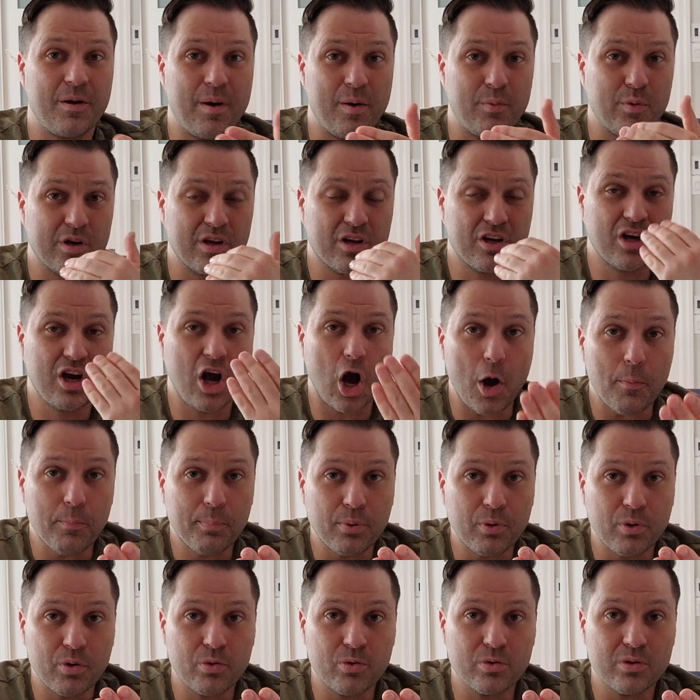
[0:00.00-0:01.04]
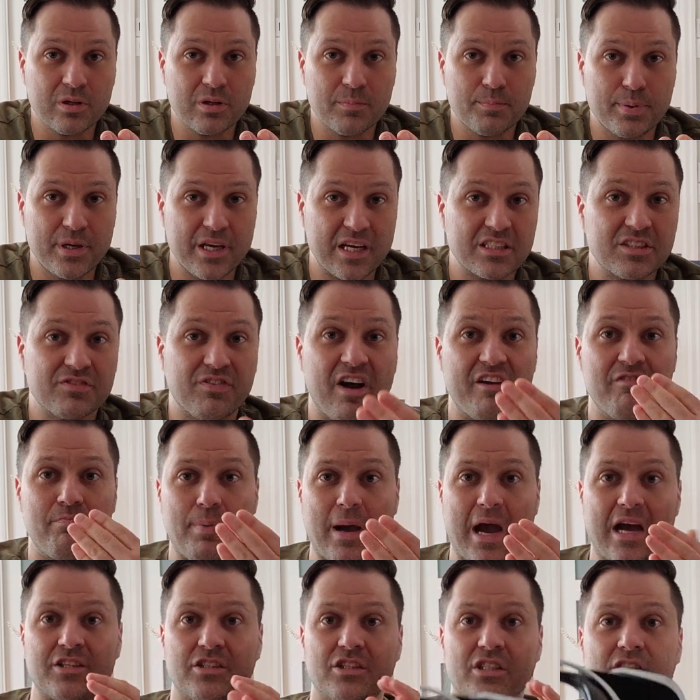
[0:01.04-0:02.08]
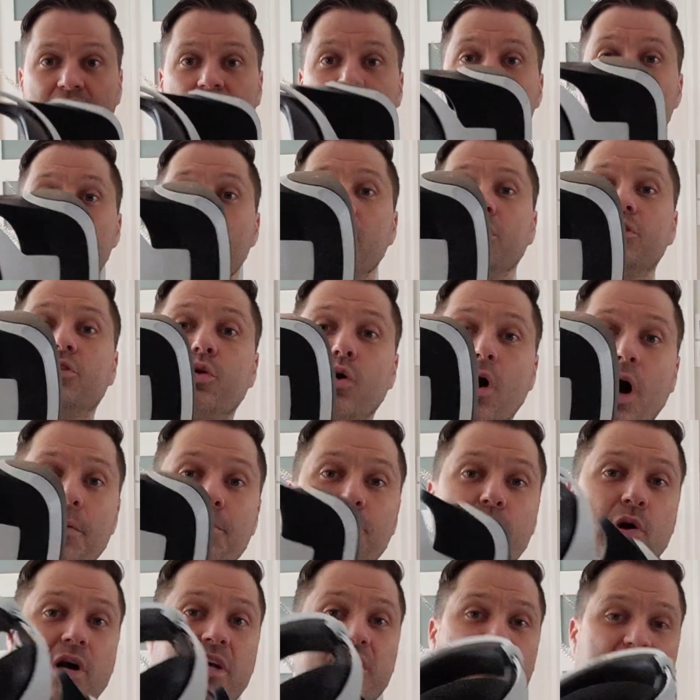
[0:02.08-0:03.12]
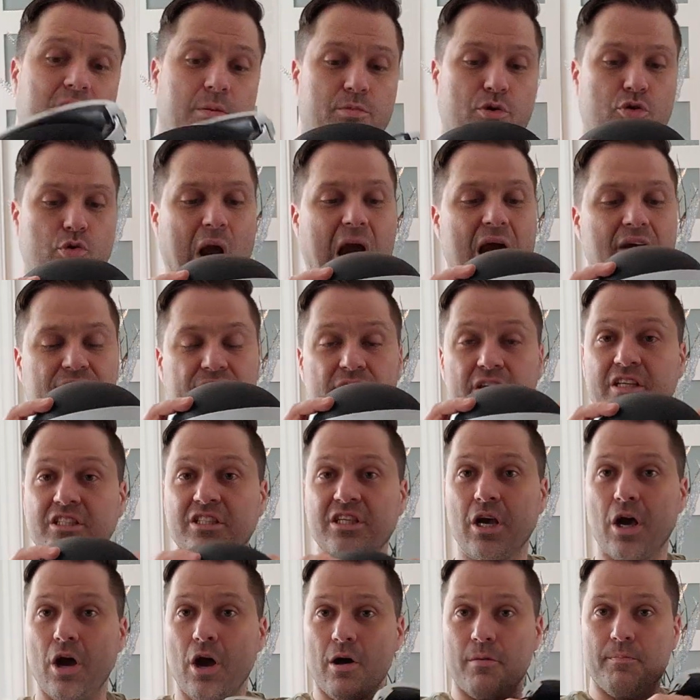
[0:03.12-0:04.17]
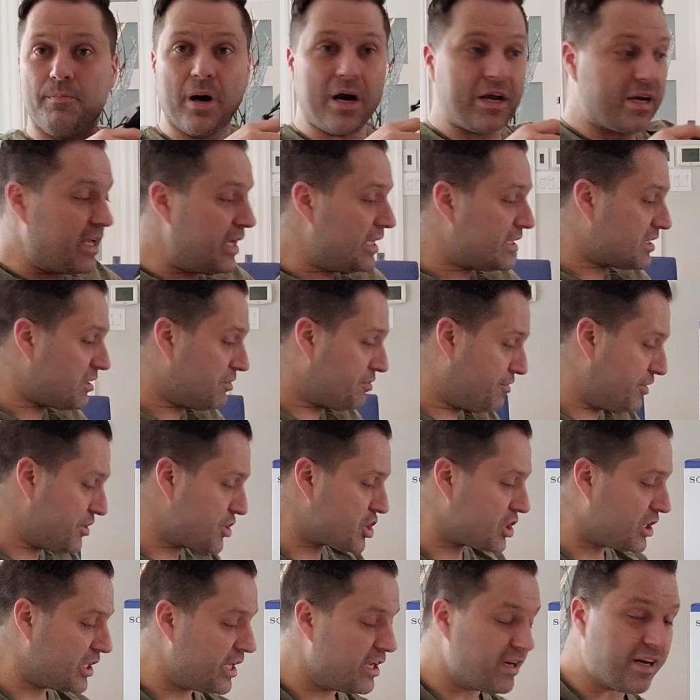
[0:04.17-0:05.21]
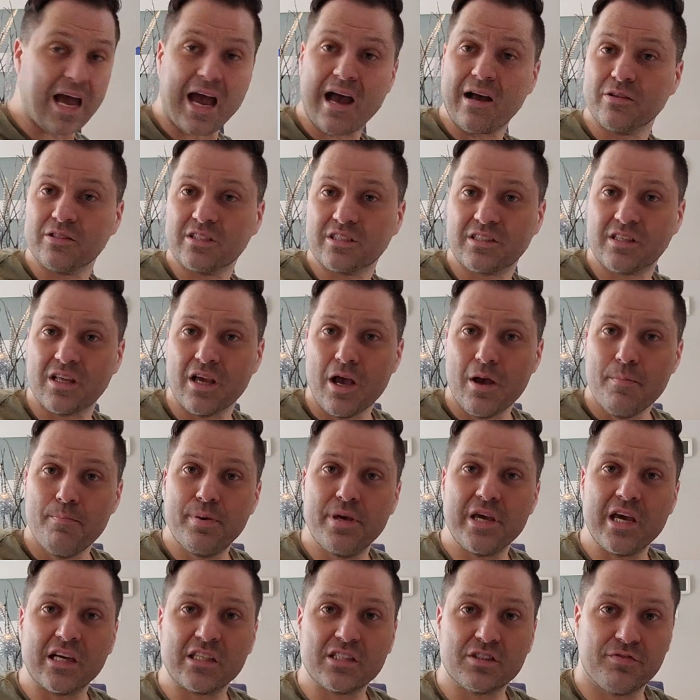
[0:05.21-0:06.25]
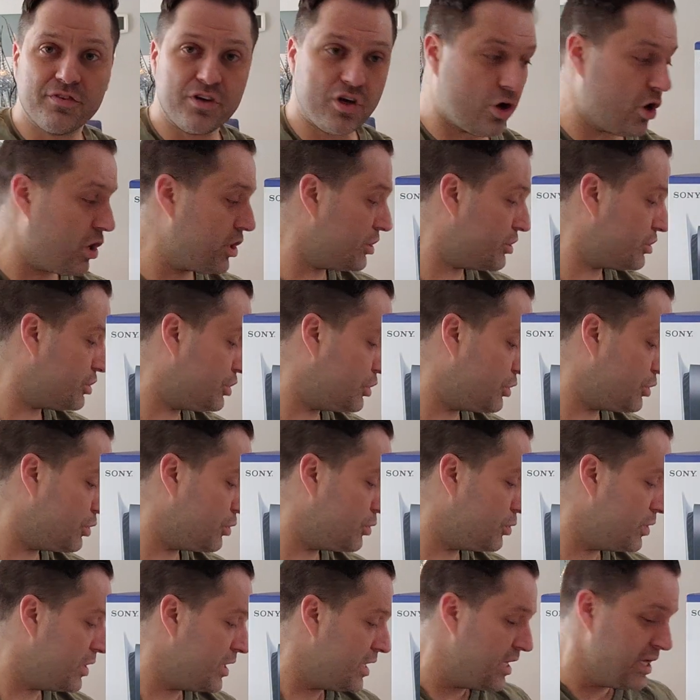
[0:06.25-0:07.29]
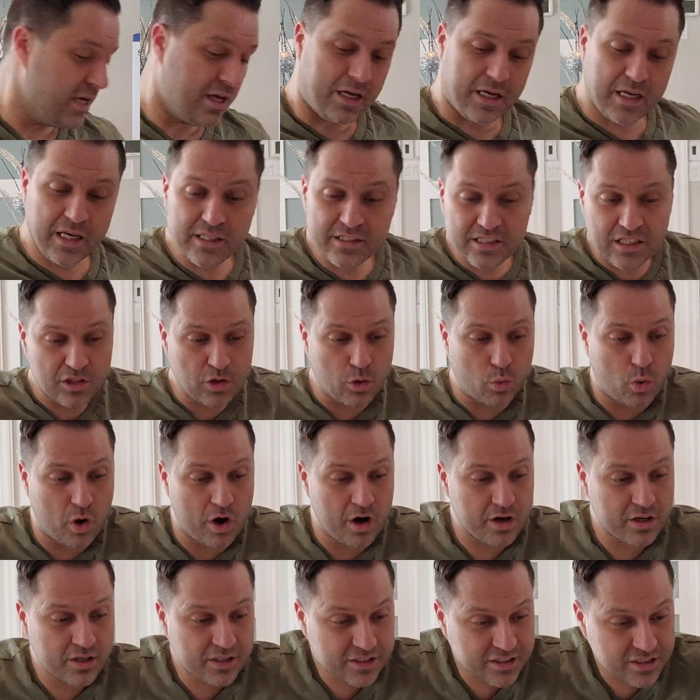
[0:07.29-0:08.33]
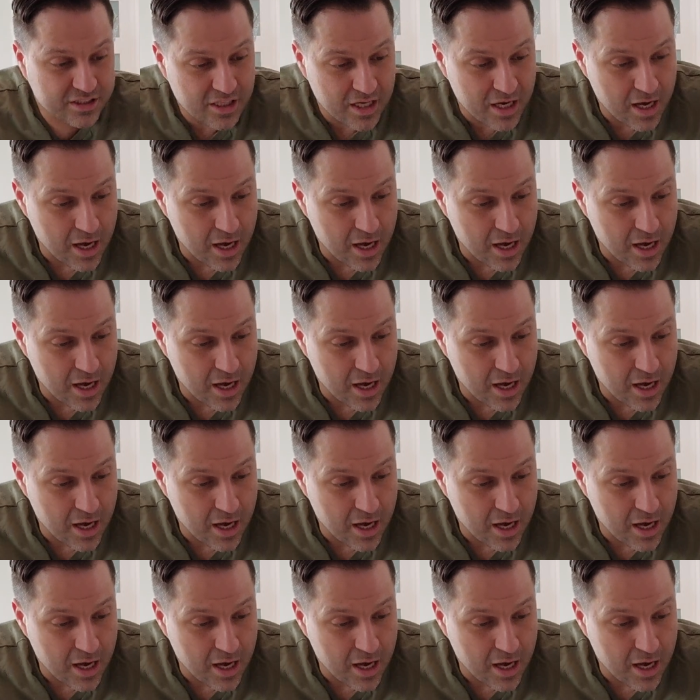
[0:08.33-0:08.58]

out with a couple PS5 patches to upgrade some graphics. But it's officially announced. PSVR 2 is in the works.